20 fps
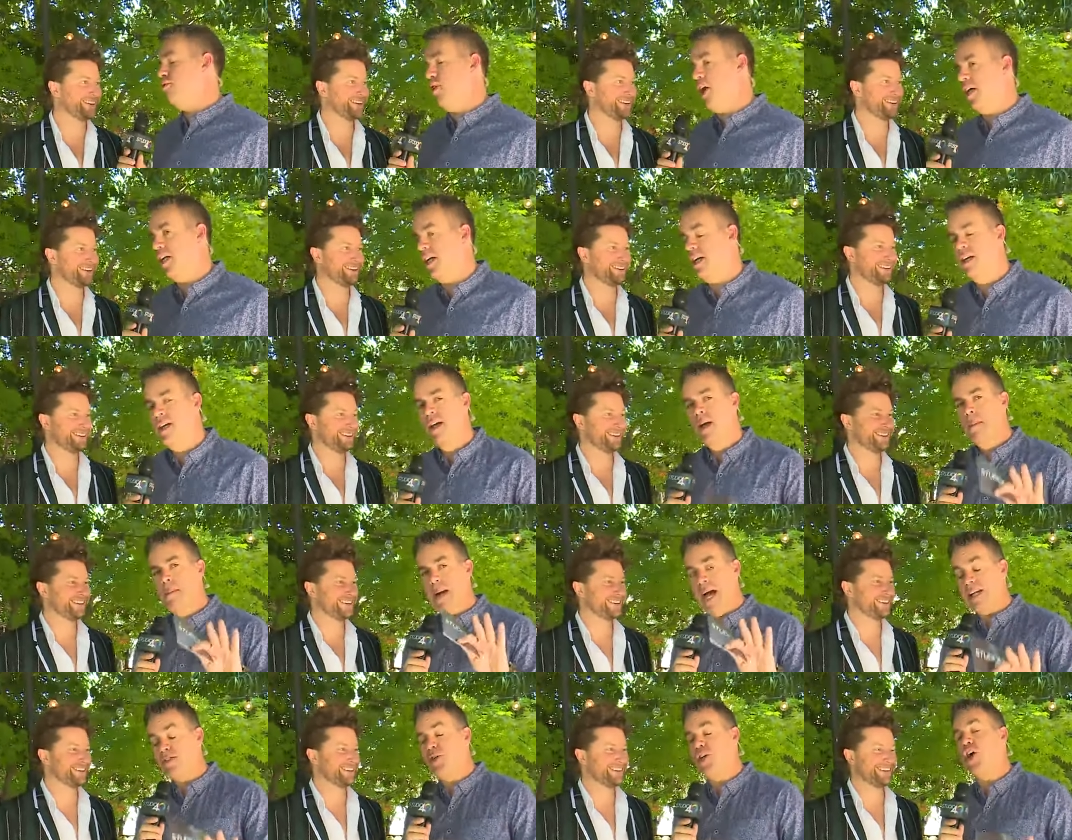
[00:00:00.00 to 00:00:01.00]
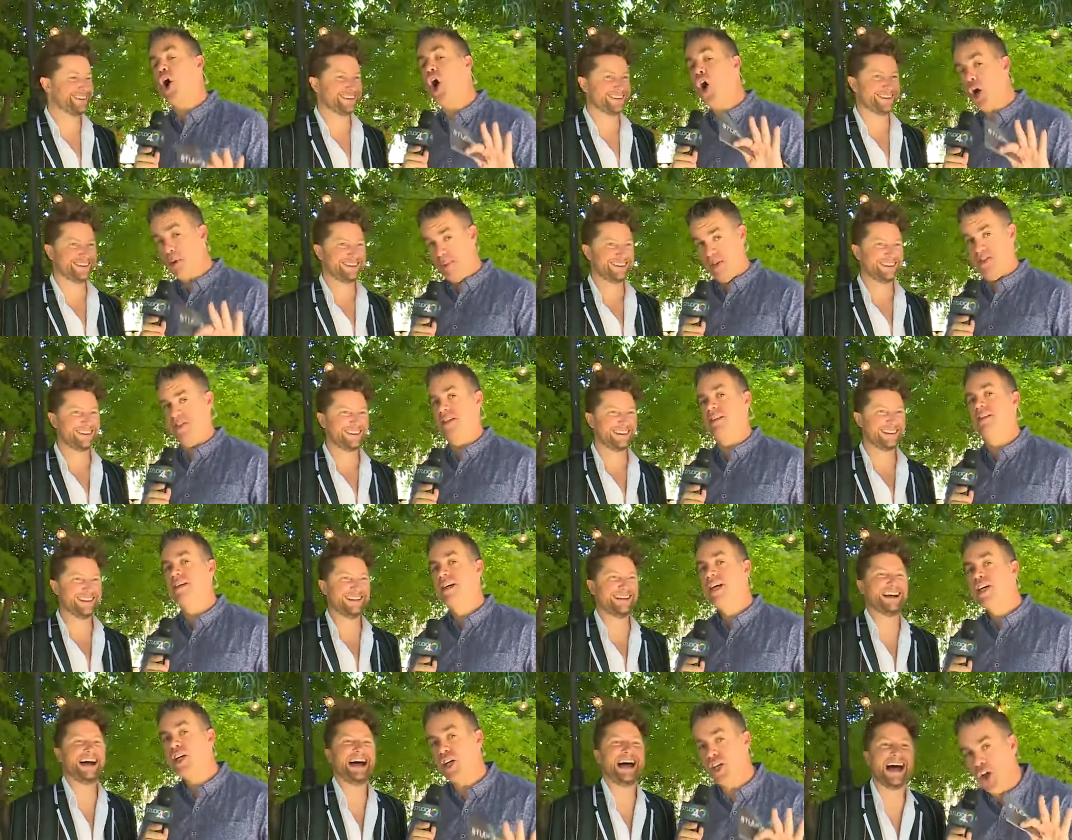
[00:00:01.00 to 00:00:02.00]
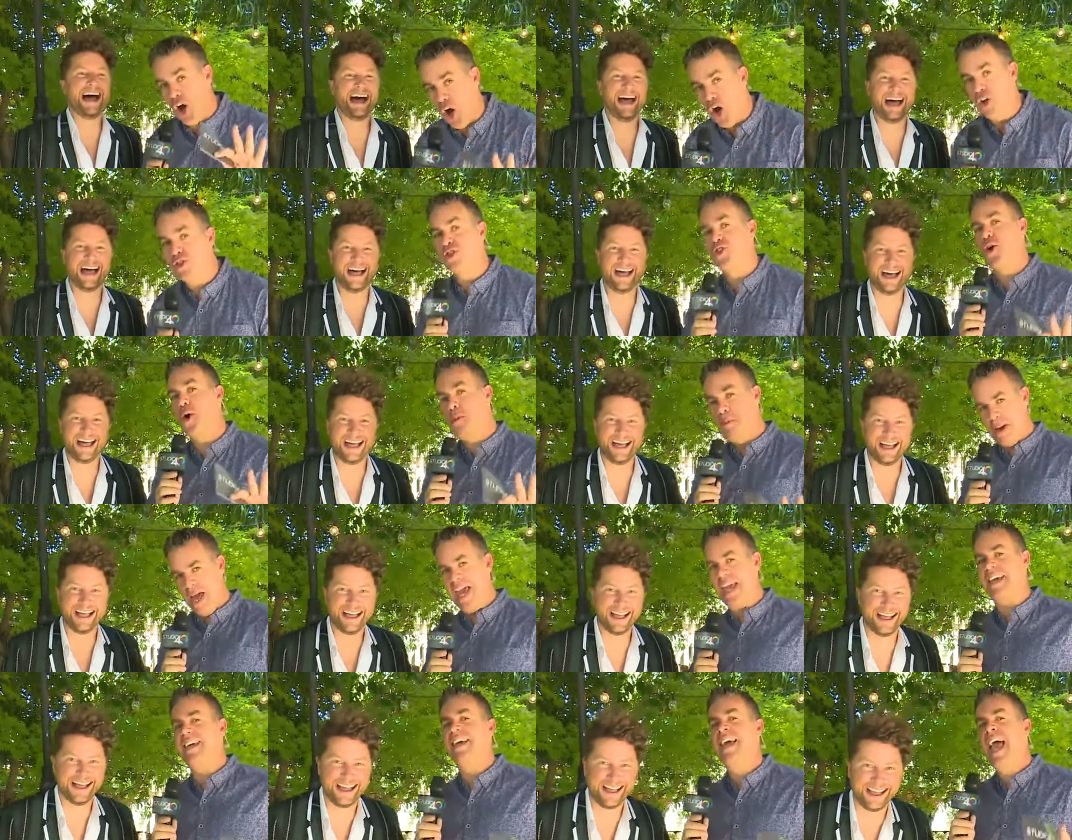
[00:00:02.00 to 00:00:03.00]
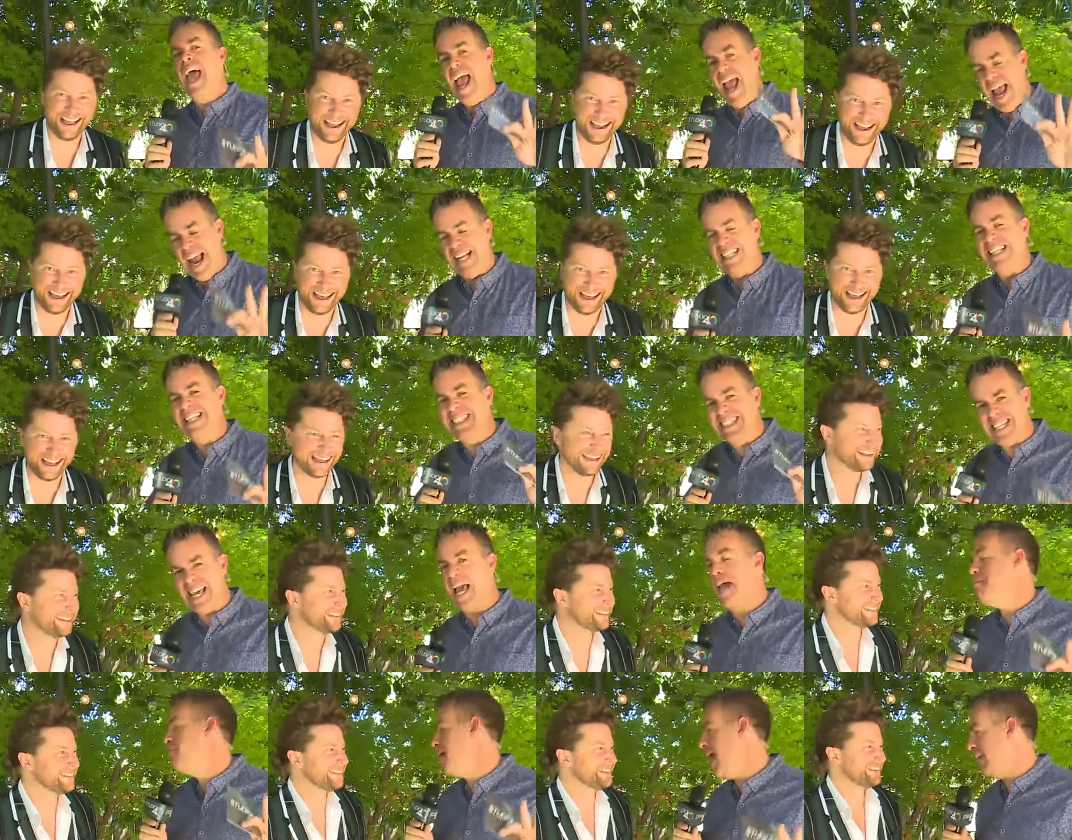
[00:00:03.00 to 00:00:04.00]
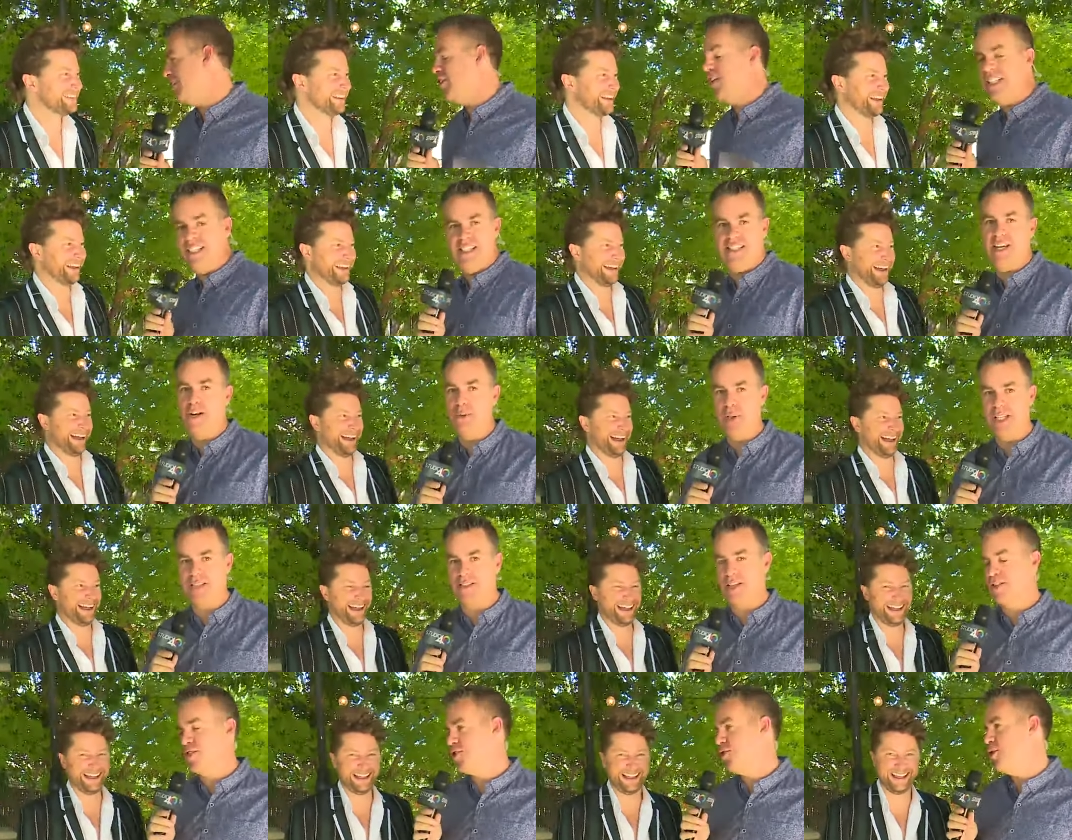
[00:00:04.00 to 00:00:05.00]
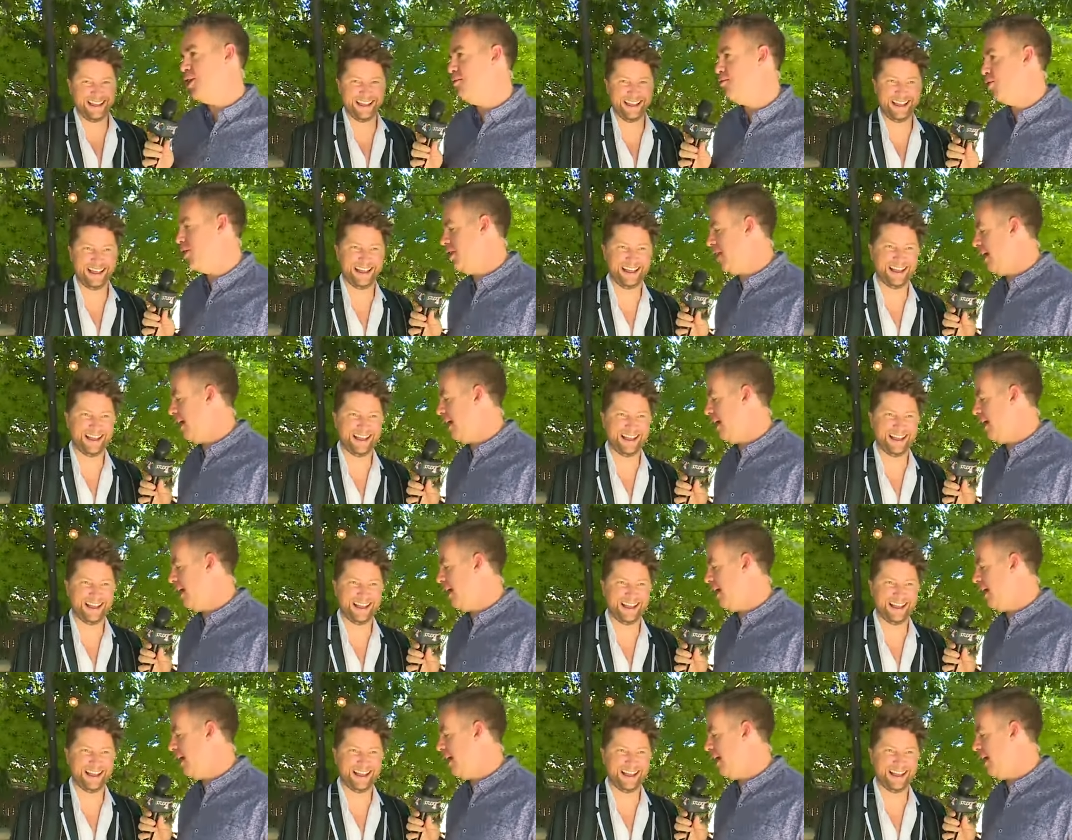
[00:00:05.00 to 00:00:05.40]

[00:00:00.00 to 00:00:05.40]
Speaker 1: Friday. Patrick Harbison can also make any day better, and he's here with us on Studio forty